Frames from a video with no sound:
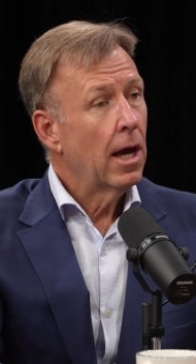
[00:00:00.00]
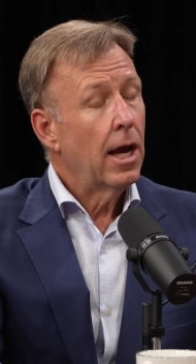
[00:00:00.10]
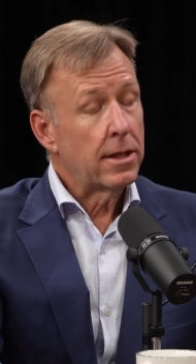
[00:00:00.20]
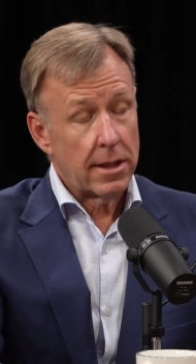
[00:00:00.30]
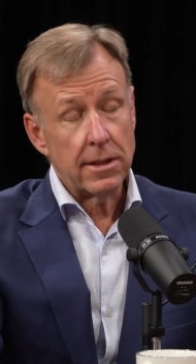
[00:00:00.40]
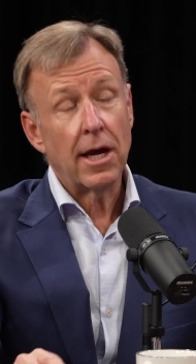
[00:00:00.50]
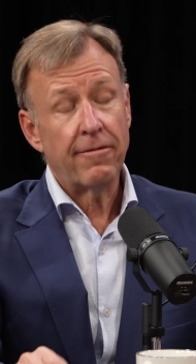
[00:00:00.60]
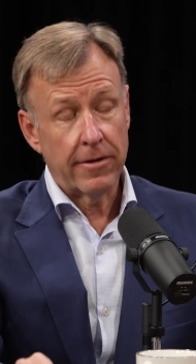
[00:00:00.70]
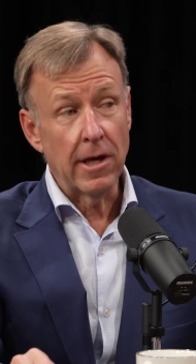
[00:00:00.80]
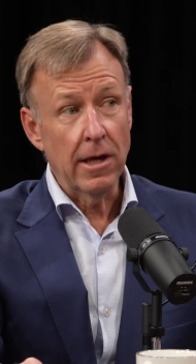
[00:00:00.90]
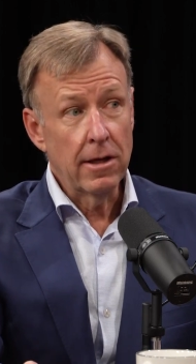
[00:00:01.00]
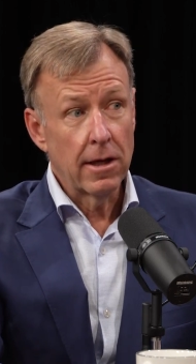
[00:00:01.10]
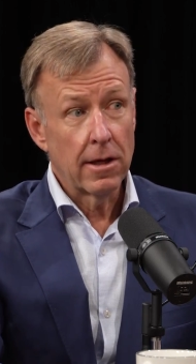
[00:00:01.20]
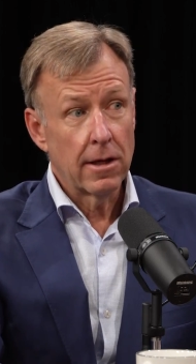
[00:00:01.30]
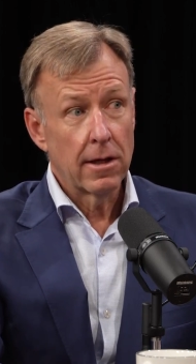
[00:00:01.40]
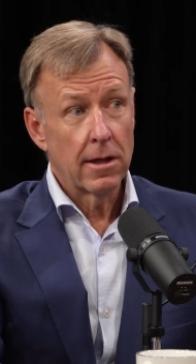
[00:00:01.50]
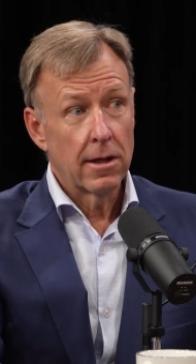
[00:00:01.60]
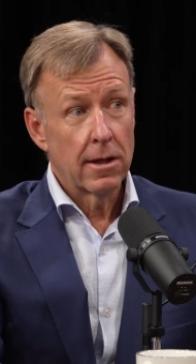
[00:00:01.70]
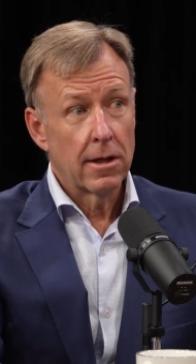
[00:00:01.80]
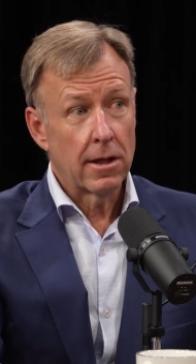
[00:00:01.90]
It's a tough gig.
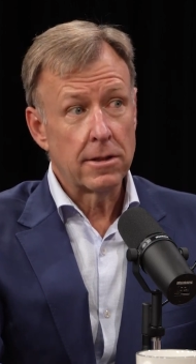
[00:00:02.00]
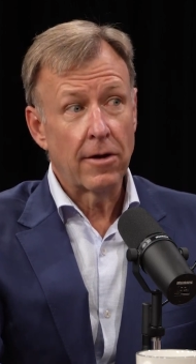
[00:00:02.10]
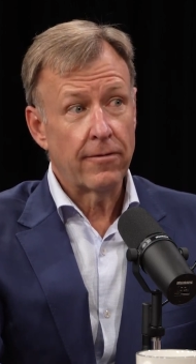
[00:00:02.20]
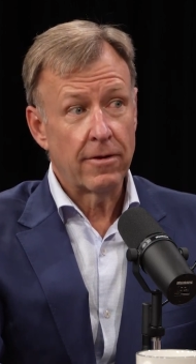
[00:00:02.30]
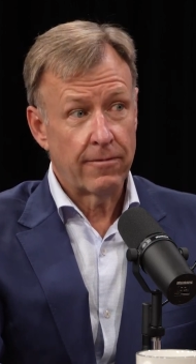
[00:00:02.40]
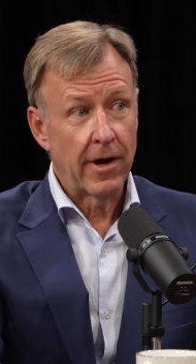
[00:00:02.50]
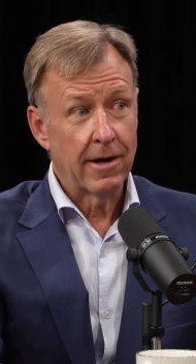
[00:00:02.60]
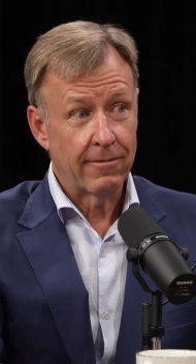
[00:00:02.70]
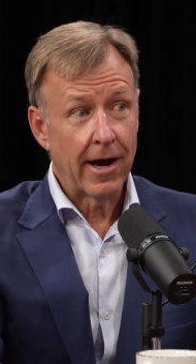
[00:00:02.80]
It's not for the faint of